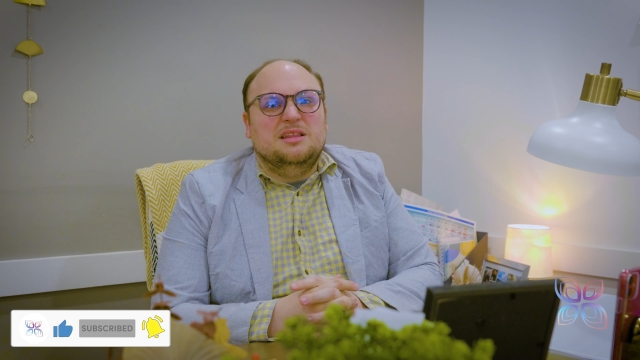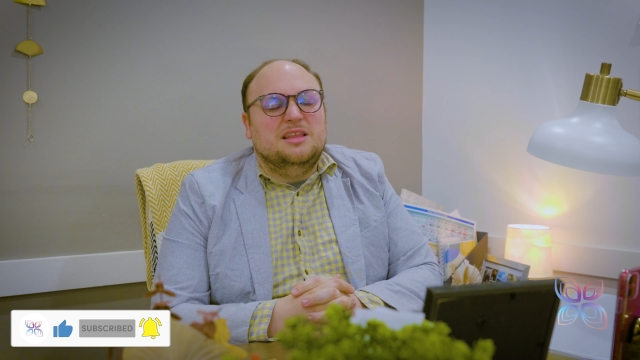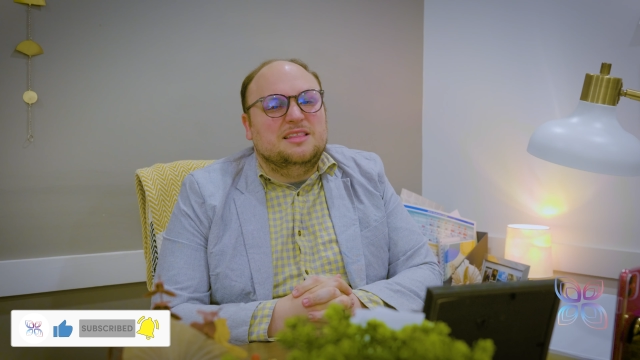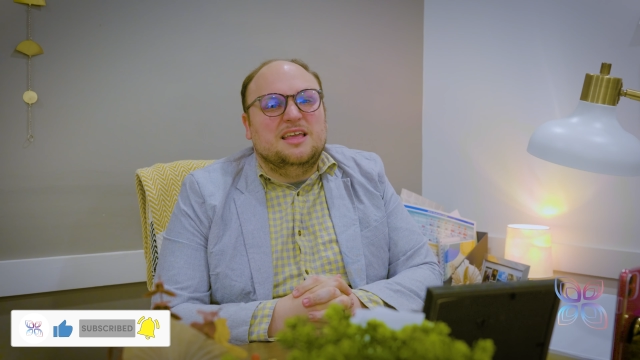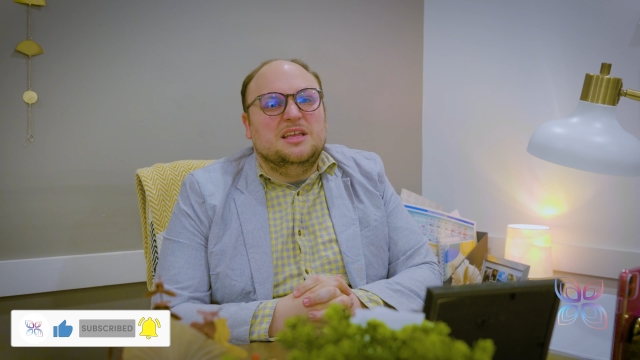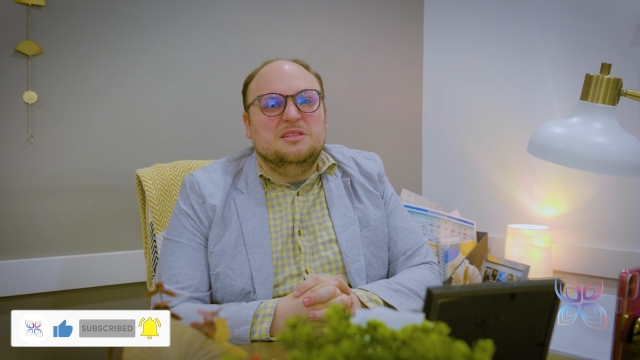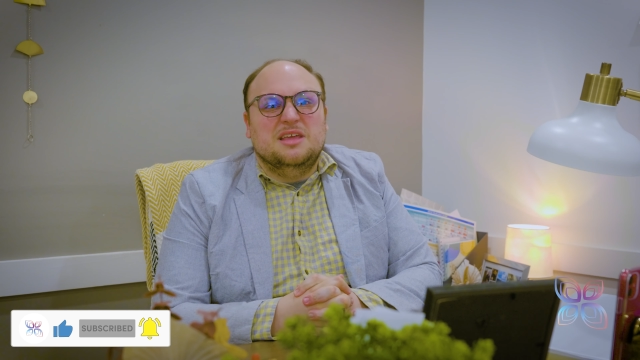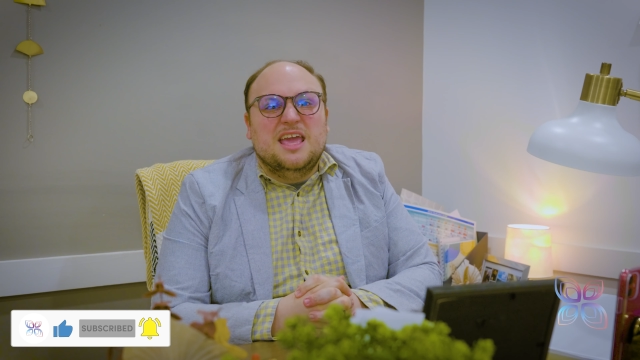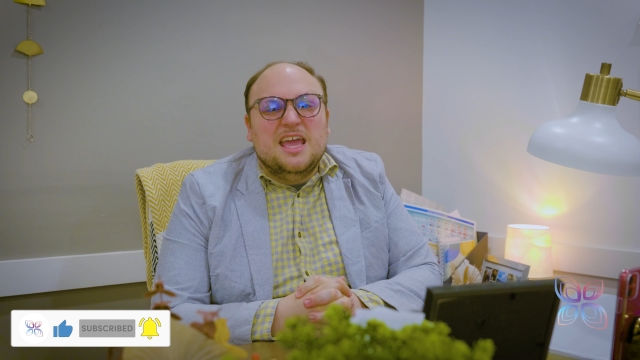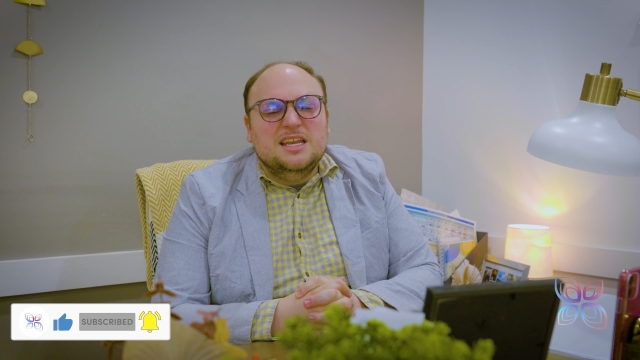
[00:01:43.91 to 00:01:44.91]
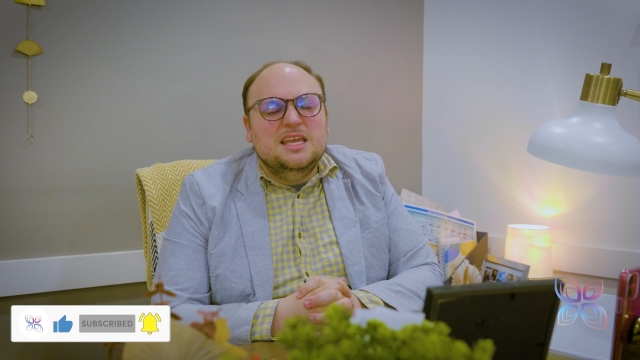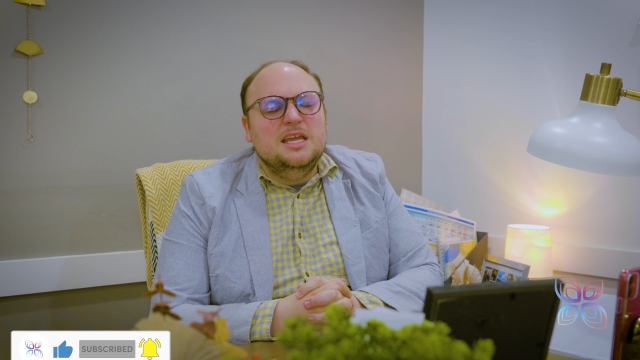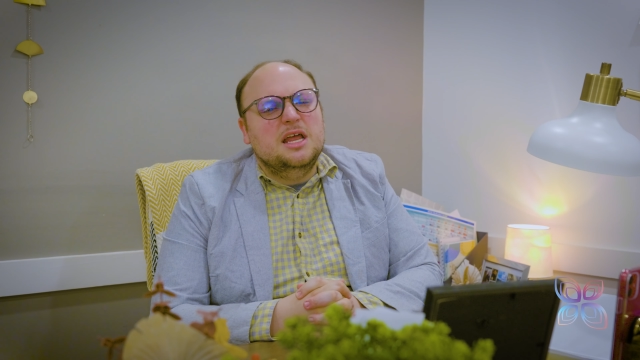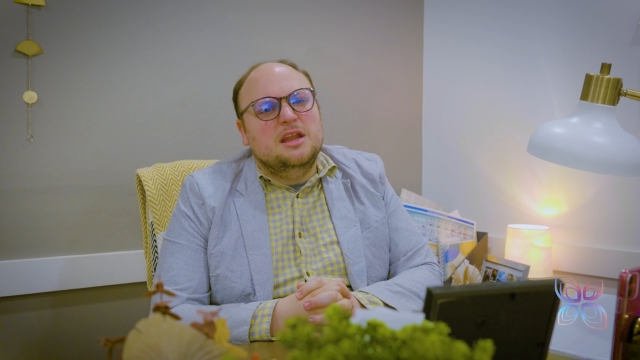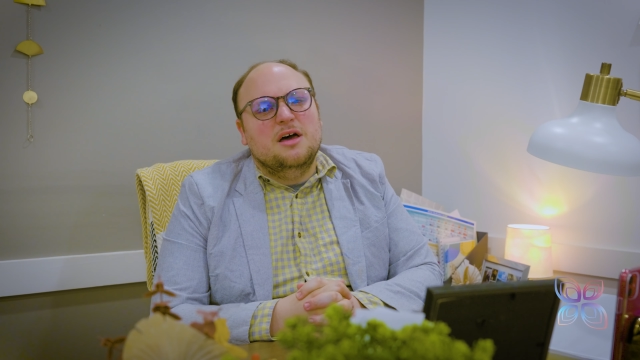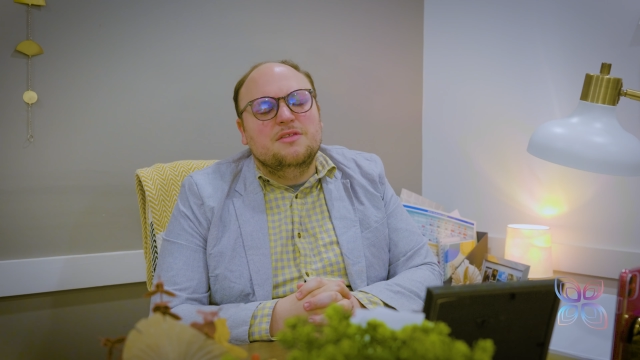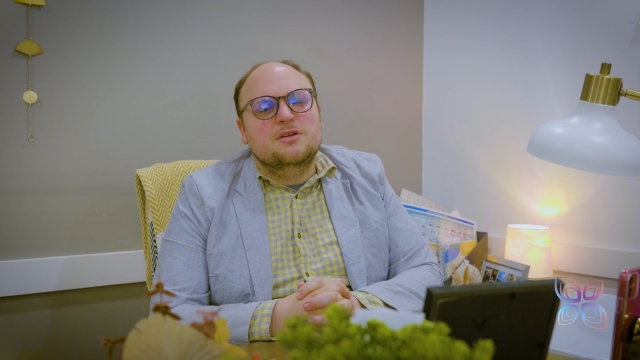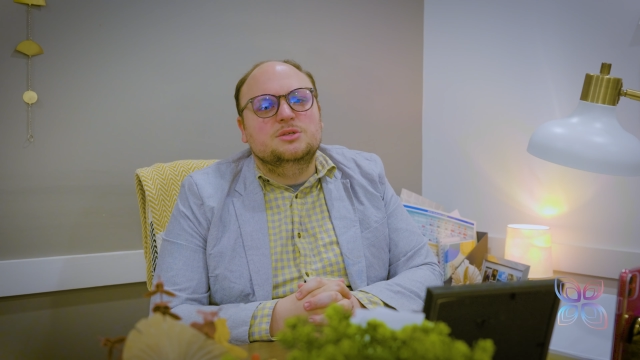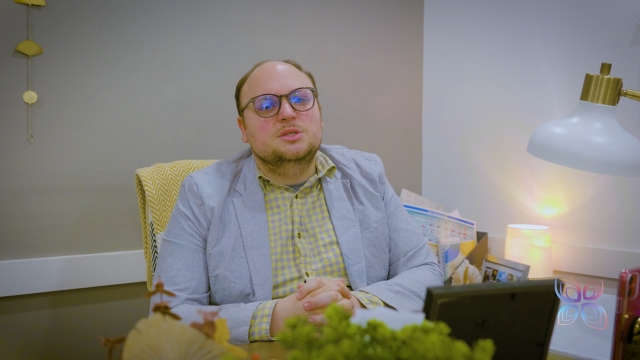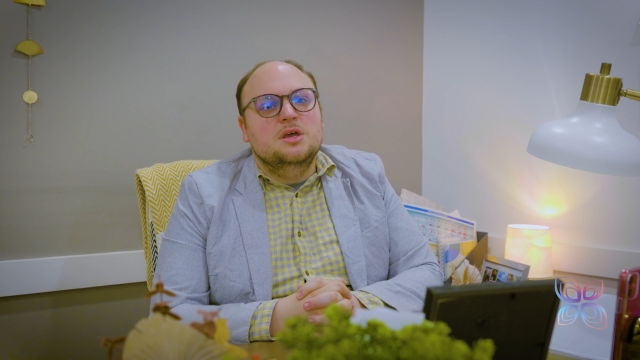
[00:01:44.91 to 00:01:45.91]
like they can't eat, and
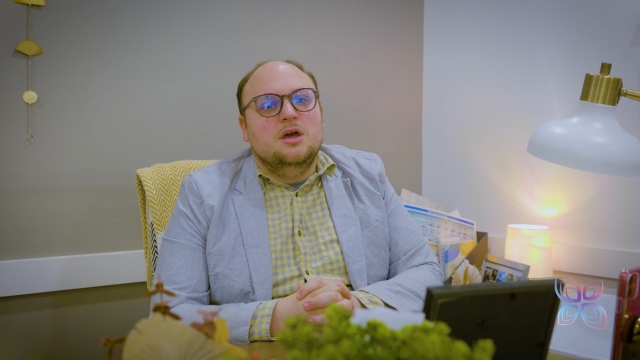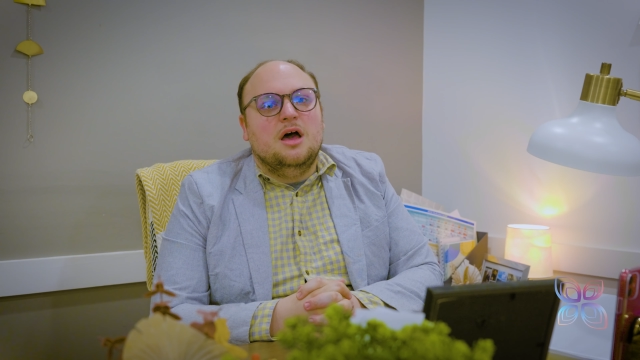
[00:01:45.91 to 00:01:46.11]
others